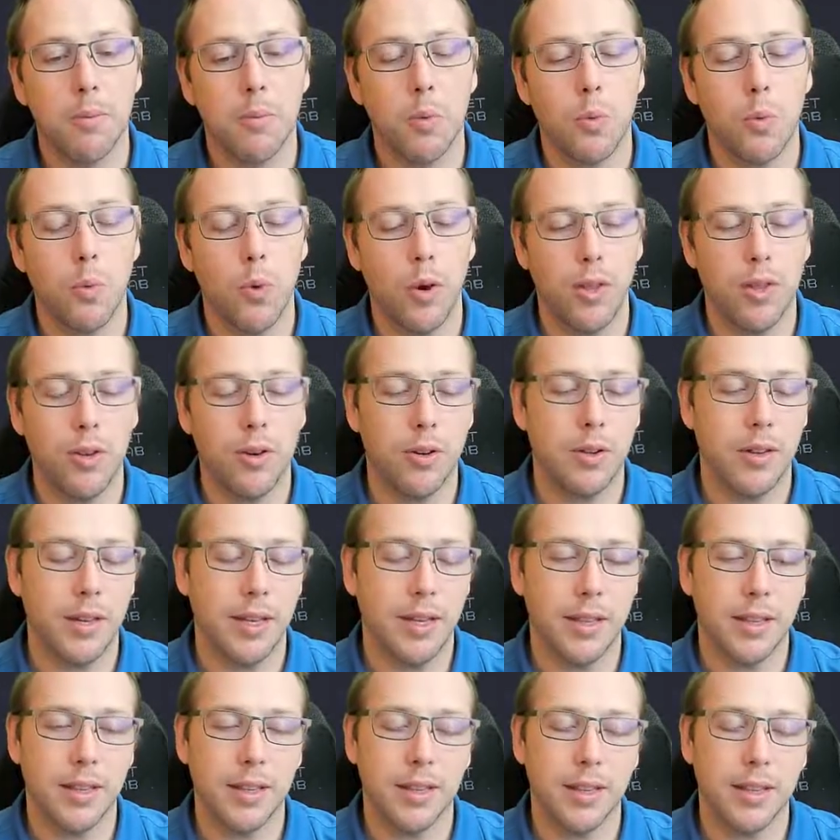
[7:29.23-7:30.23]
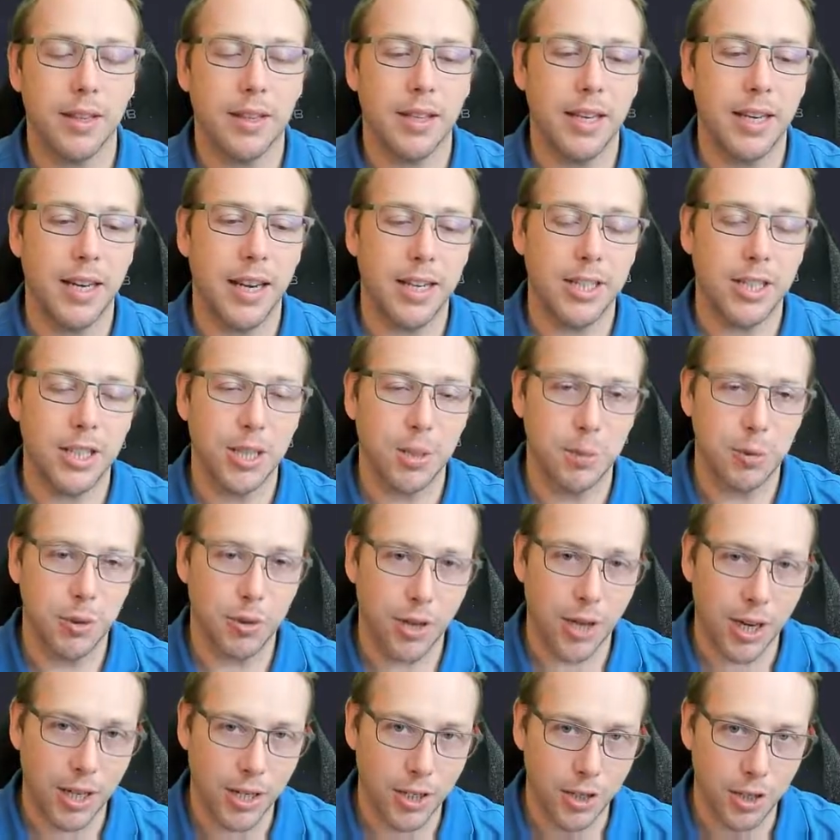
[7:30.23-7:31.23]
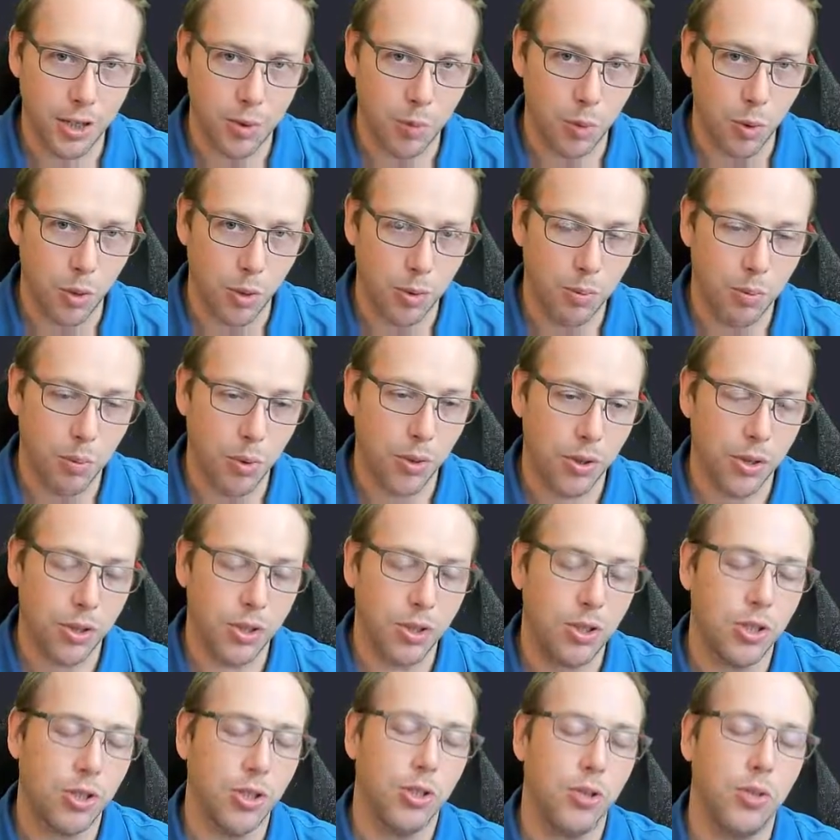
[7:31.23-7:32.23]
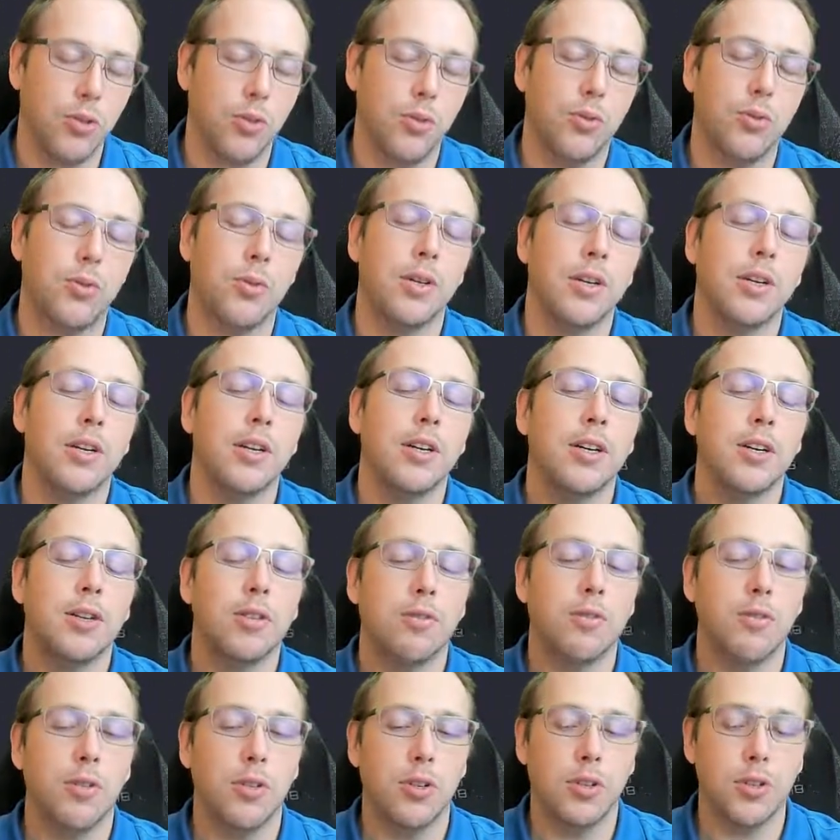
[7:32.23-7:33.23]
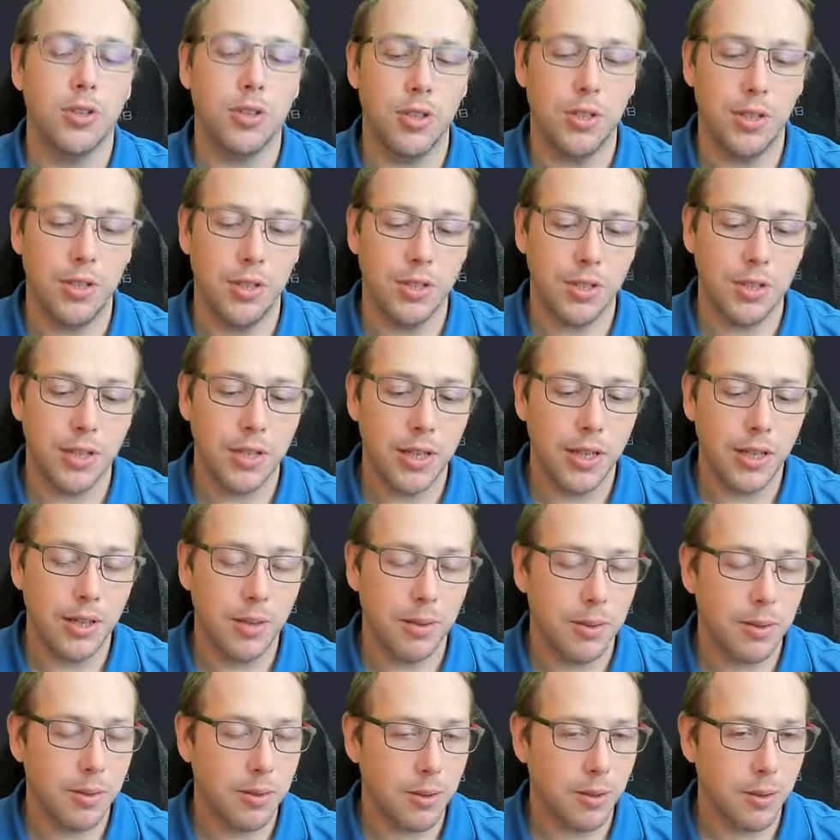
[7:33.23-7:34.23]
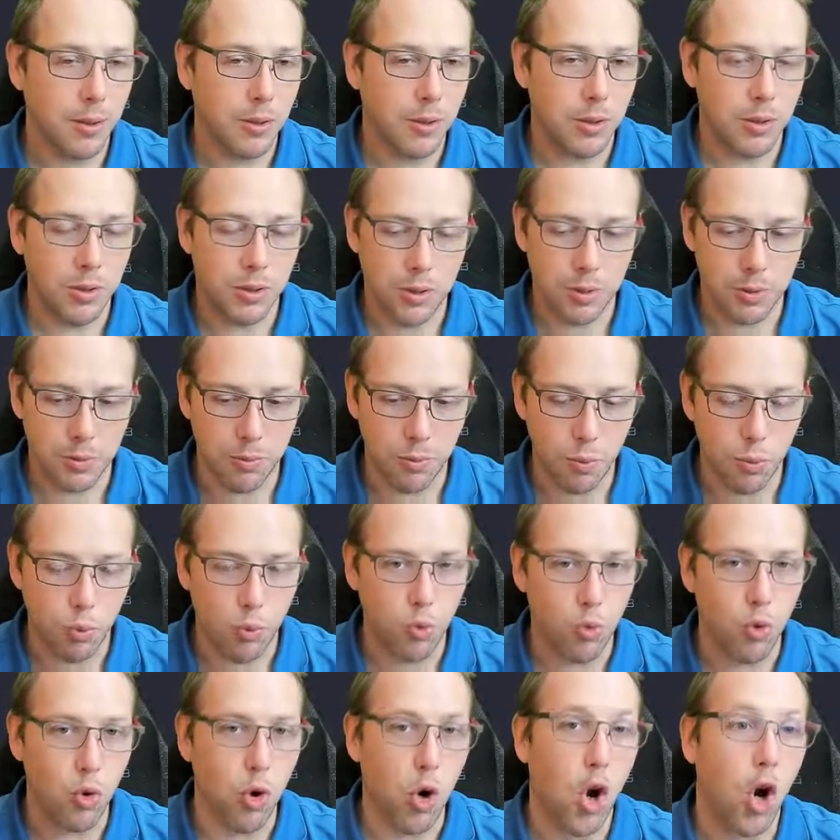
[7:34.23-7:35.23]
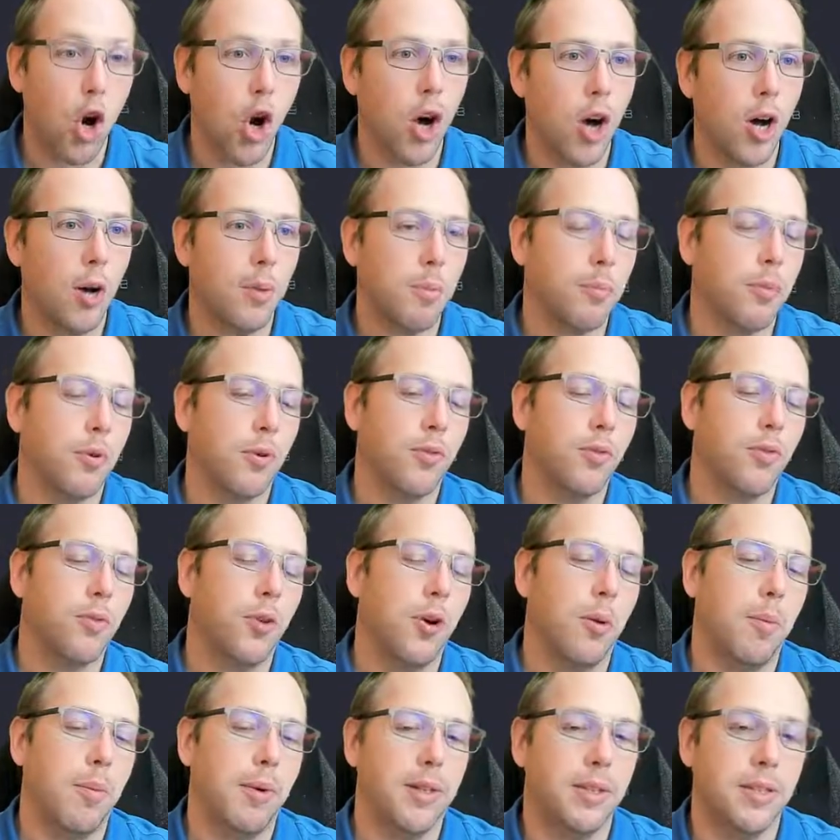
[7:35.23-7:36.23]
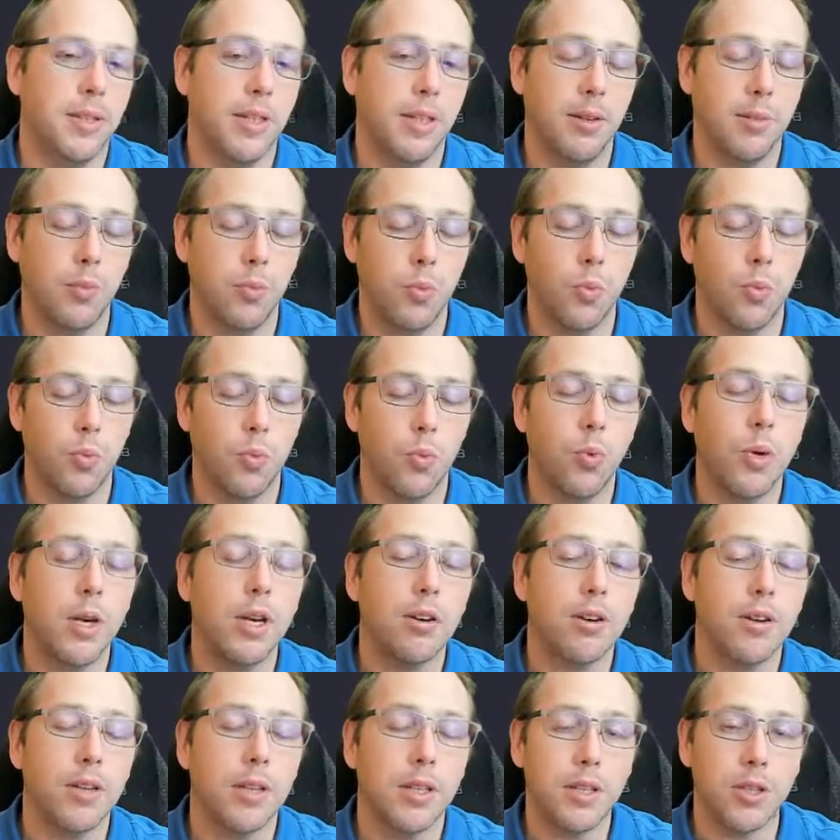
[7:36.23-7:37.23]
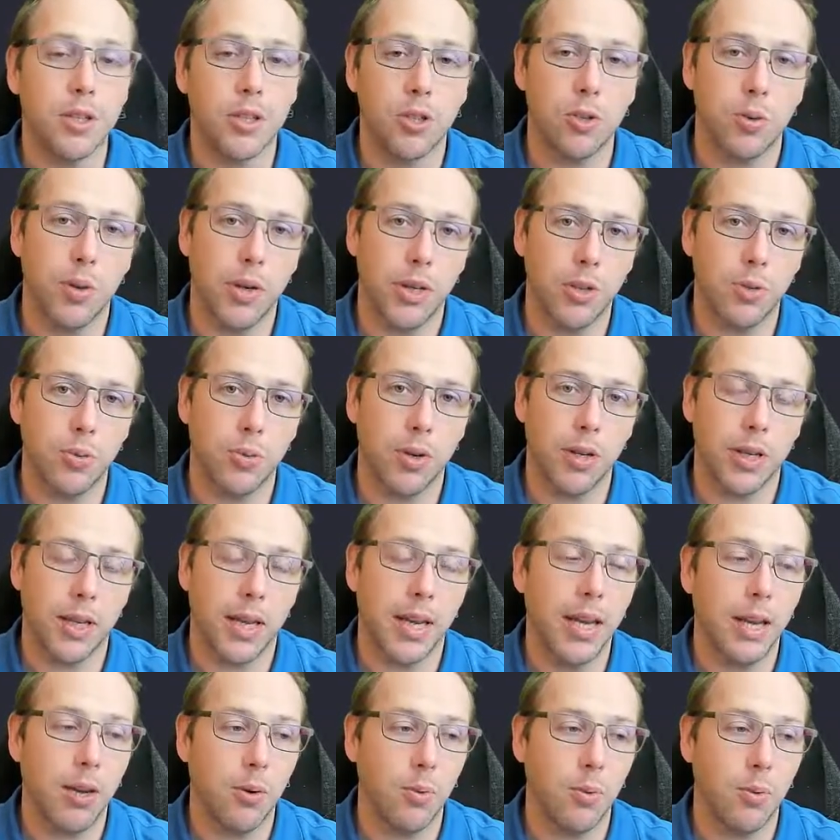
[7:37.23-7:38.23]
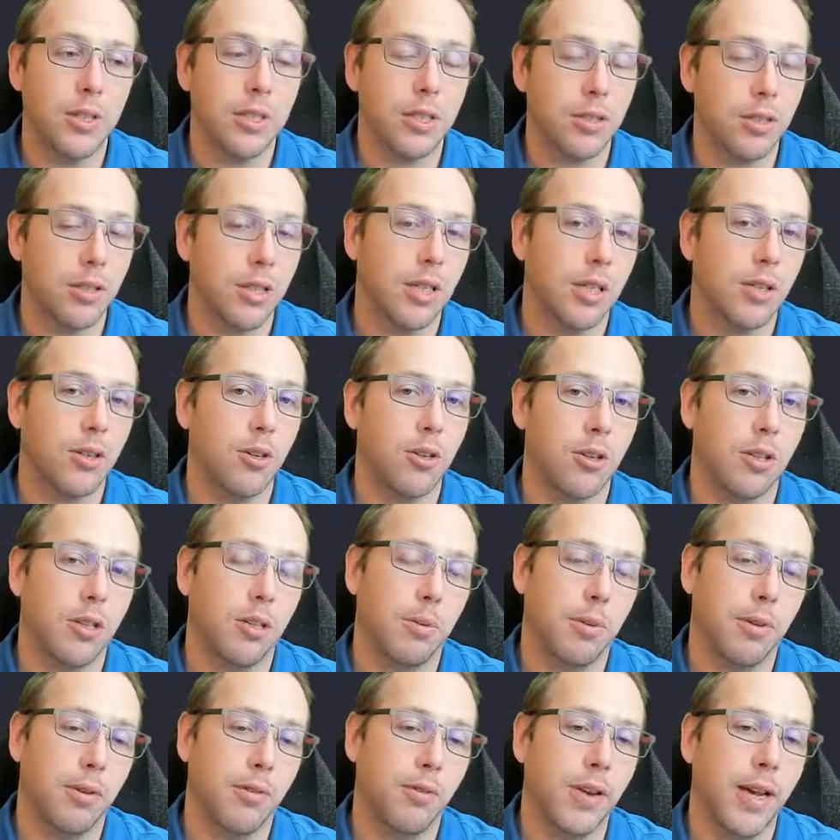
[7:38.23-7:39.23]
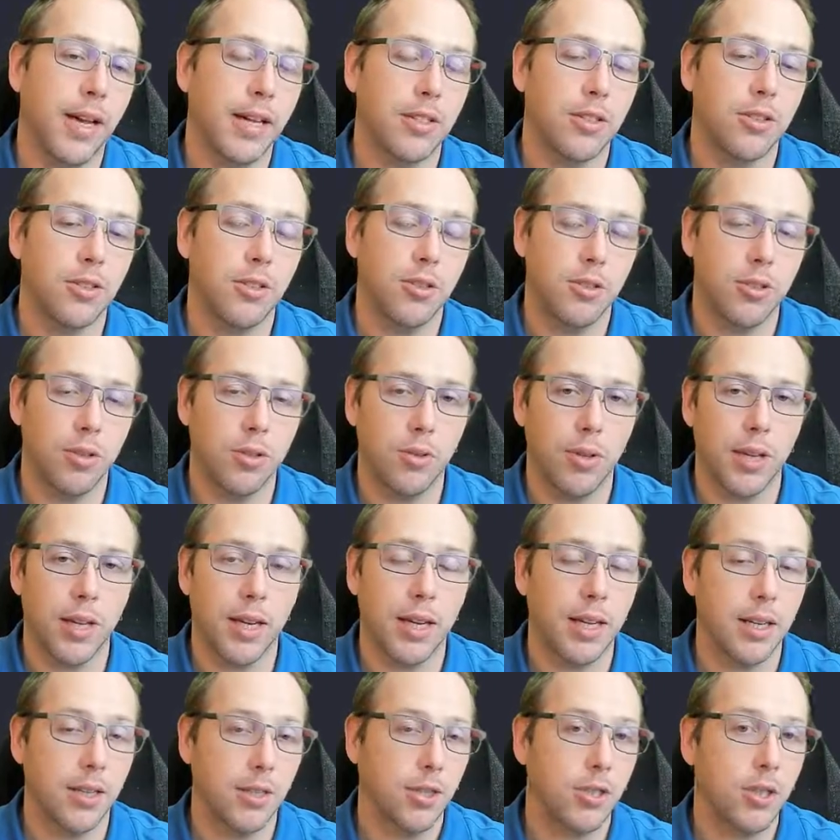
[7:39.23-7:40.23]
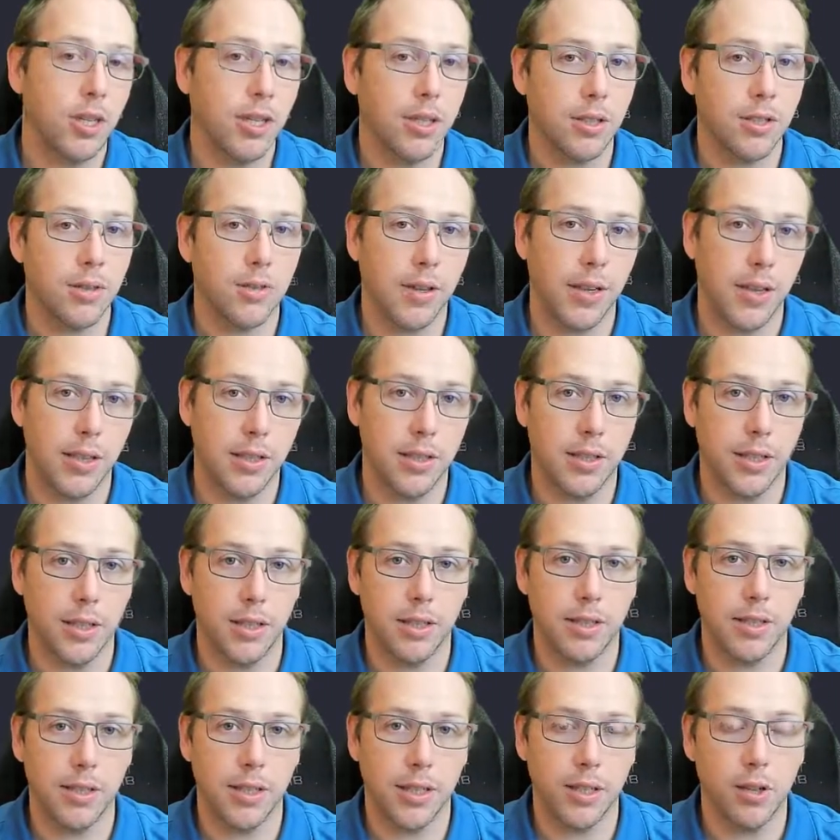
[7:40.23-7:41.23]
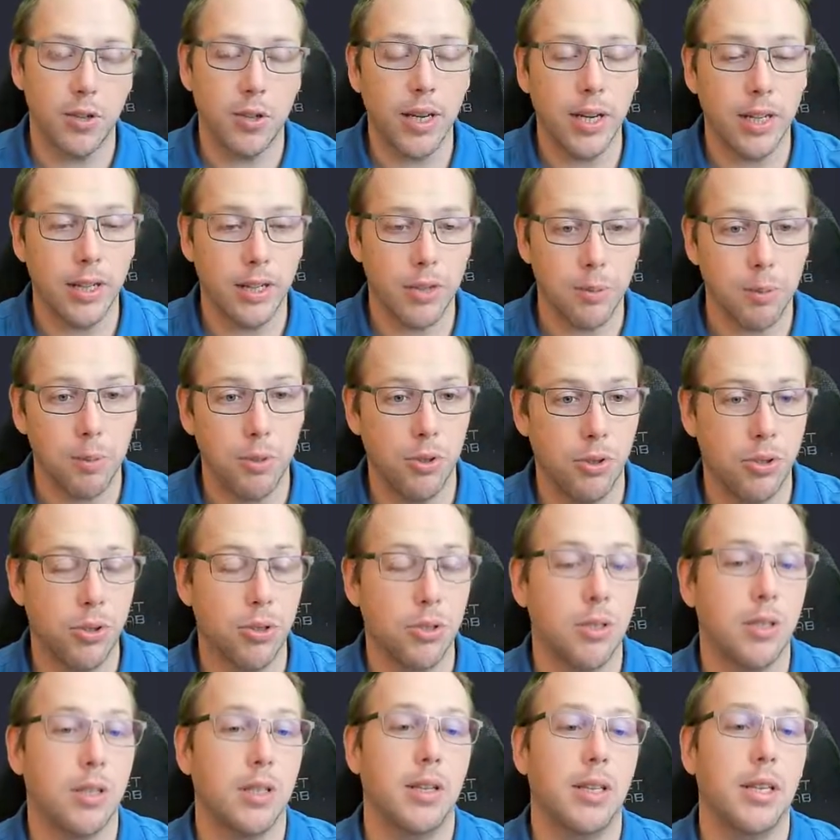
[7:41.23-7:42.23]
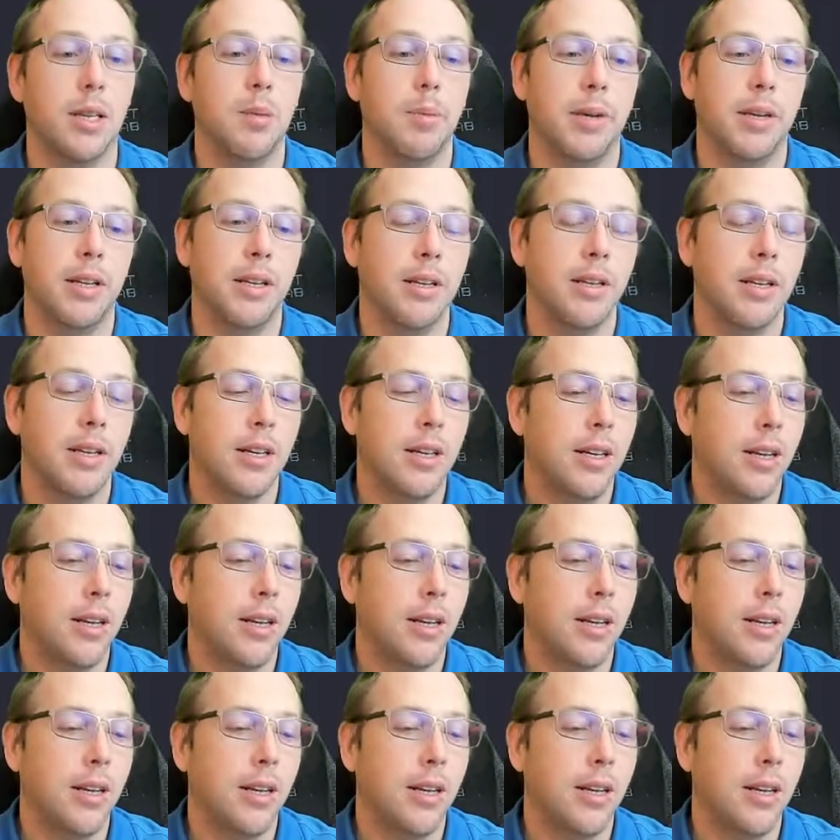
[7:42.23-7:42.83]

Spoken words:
whether like the nice abstraction is more important to you versus just raw performance. And we're in the situation where like, hey, we still need to go a little bit faster. And so that kind of justifies us like, okay, let's push it to the limit.